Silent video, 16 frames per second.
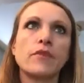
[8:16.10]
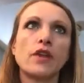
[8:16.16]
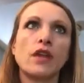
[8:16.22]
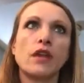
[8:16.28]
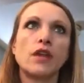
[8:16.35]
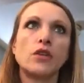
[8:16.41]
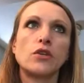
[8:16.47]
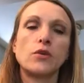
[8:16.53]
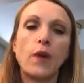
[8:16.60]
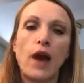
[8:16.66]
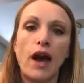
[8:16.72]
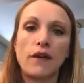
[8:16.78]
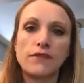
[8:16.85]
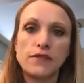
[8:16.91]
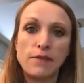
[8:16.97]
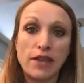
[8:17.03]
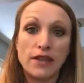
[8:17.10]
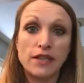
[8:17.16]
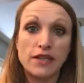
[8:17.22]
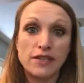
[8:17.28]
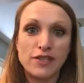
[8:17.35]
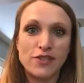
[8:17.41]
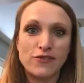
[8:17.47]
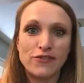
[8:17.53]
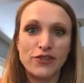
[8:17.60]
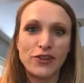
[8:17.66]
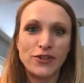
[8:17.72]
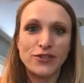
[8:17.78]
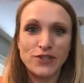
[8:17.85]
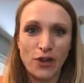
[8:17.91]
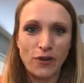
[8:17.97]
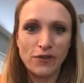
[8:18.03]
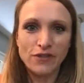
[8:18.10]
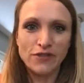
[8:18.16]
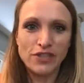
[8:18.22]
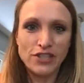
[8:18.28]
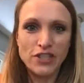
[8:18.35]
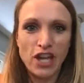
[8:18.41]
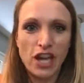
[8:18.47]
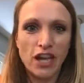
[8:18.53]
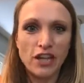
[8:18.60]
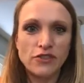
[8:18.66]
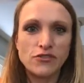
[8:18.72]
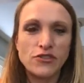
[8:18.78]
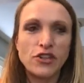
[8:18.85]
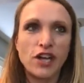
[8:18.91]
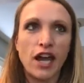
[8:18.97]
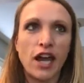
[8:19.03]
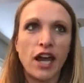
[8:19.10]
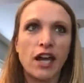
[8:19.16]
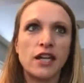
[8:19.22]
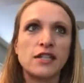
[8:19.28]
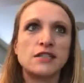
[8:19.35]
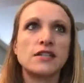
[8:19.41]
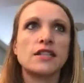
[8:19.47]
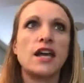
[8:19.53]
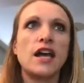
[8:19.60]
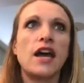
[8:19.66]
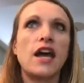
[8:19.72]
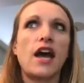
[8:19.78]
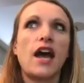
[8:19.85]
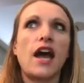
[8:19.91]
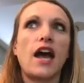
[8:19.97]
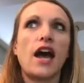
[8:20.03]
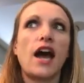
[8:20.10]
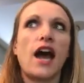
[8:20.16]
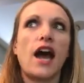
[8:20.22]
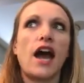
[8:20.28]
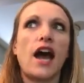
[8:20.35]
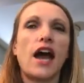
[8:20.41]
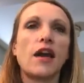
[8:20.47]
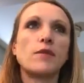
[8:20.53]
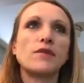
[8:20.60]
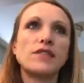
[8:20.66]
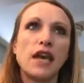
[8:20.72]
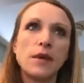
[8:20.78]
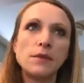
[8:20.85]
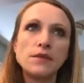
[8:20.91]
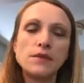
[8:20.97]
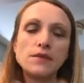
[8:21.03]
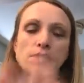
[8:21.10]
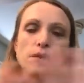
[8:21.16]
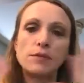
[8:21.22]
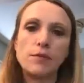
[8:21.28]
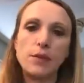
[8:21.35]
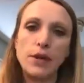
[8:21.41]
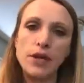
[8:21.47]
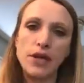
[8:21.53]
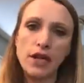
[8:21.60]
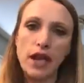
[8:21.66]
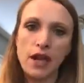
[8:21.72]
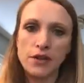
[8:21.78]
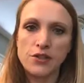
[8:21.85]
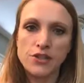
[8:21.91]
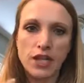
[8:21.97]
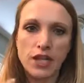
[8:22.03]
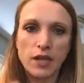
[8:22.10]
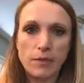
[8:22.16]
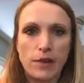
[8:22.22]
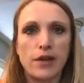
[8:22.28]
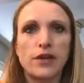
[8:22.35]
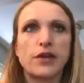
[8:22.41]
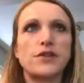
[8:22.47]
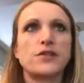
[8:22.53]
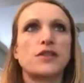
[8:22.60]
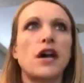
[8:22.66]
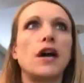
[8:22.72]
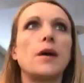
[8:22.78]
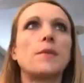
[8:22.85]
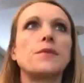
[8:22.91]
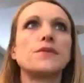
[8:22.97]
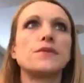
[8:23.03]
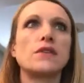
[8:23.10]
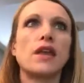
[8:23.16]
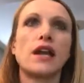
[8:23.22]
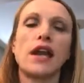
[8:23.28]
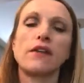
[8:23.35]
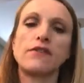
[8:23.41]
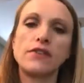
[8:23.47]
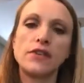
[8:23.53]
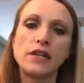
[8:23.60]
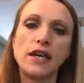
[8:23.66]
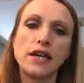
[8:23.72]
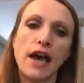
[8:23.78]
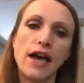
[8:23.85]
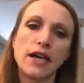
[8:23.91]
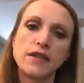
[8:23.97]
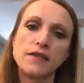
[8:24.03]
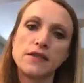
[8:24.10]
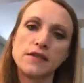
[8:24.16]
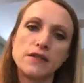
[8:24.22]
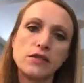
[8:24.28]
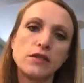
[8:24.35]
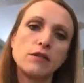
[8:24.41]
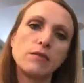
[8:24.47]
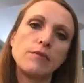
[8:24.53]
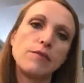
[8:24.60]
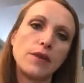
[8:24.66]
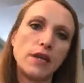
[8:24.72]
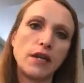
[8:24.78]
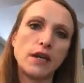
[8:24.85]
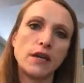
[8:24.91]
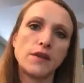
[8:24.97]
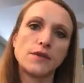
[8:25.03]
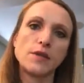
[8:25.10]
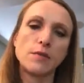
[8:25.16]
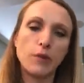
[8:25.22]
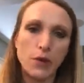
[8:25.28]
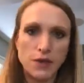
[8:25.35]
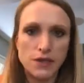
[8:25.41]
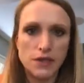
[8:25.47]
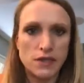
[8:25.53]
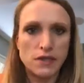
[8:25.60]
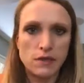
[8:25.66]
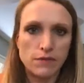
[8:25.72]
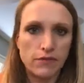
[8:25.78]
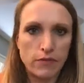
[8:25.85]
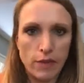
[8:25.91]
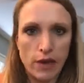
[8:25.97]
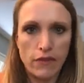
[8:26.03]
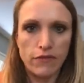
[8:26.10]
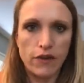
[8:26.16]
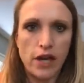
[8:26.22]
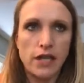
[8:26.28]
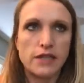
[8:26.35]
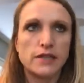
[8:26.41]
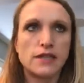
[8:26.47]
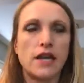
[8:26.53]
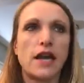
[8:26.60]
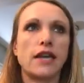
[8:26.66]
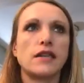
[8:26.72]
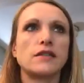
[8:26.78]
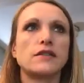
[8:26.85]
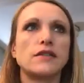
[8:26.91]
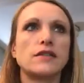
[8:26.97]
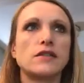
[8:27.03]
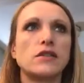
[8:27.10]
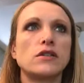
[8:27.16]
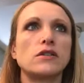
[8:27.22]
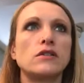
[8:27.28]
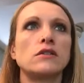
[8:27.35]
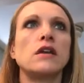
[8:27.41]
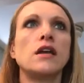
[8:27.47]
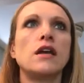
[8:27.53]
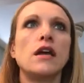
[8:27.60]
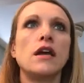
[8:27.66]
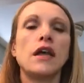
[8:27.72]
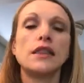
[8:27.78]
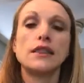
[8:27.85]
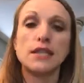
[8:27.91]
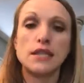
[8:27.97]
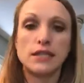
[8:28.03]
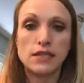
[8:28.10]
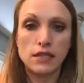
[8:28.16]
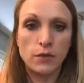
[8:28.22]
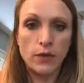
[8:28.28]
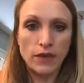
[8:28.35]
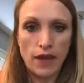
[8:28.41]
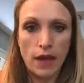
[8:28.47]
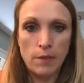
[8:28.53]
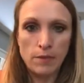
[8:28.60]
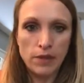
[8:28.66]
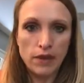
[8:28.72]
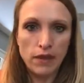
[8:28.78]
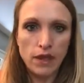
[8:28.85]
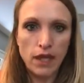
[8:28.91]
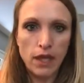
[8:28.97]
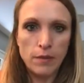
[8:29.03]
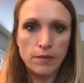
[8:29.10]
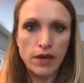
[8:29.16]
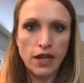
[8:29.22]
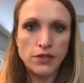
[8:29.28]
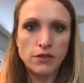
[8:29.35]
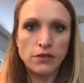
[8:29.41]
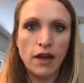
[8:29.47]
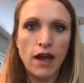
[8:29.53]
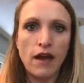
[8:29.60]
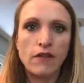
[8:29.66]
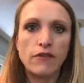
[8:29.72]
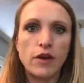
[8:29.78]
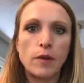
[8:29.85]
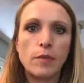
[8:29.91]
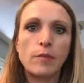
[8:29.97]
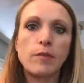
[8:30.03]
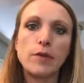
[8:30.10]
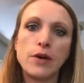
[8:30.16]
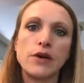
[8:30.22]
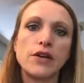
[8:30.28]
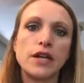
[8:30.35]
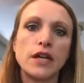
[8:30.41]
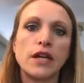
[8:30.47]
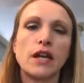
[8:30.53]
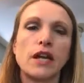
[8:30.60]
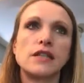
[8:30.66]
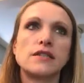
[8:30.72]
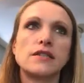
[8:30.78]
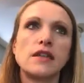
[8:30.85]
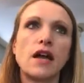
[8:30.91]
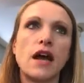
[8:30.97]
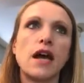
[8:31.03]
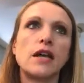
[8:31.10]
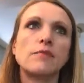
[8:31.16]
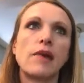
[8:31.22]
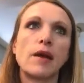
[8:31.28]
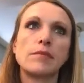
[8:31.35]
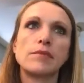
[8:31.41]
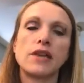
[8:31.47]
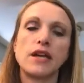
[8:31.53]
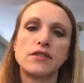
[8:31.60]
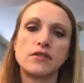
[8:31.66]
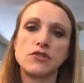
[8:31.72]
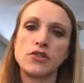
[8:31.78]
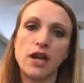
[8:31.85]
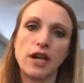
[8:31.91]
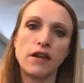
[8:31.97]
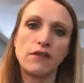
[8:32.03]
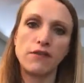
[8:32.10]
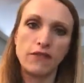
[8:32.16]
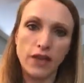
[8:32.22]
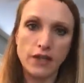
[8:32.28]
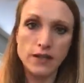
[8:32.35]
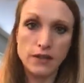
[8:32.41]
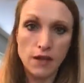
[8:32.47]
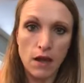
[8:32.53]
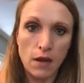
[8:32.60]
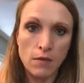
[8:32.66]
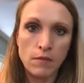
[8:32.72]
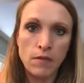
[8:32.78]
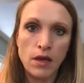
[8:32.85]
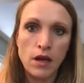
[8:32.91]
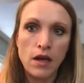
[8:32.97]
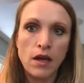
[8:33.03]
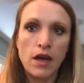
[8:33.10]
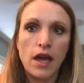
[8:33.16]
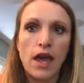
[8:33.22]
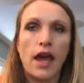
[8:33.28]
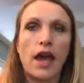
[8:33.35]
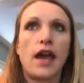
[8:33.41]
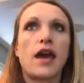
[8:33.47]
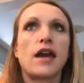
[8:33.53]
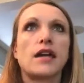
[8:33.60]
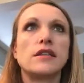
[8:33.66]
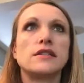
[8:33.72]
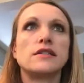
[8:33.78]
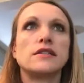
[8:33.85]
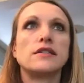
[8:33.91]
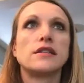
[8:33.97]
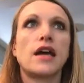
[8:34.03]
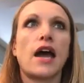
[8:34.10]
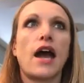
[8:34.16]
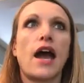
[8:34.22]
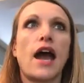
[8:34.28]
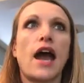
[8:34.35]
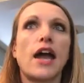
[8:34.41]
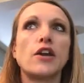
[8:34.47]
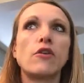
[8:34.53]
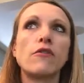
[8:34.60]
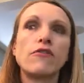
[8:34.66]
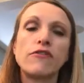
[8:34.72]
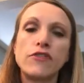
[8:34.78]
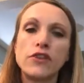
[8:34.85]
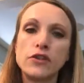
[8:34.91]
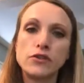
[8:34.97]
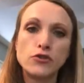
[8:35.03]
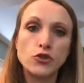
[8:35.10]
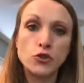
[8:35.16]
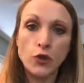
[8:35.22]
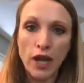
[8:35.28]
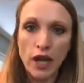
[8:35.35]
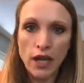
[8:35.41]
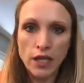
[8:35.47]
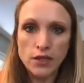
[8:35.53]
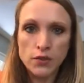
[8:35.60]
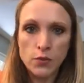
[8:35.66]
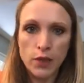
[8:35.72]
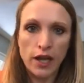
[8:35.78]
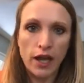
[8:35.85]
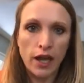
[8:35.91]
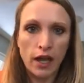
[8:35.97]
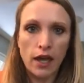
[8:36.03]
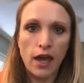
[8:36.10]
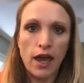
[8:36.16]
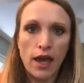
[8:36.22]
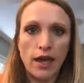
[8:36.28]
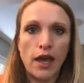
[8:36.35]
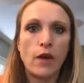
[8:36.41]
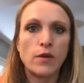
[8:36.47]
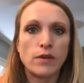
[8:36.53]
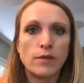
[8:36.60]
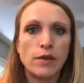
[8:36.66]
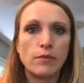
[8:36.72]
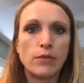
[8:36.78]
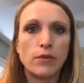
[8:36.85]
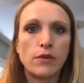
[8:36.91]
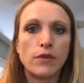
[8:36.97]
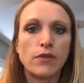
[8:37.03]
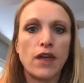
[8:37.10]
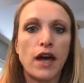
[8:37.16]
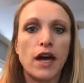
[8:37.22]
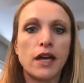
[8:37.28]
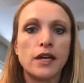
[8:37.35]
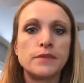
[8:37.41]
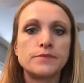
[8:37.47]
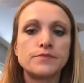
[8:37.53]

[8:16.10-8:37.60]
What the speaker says: you have to make the decision for yourself to change. And I was able to put energetic barriers up so that I feel like I can still be a support system for my friends. I can still listen with empathy, but I don't have a burden. It's not my place to try to fix them. And I don't feel drained when I hang out with people that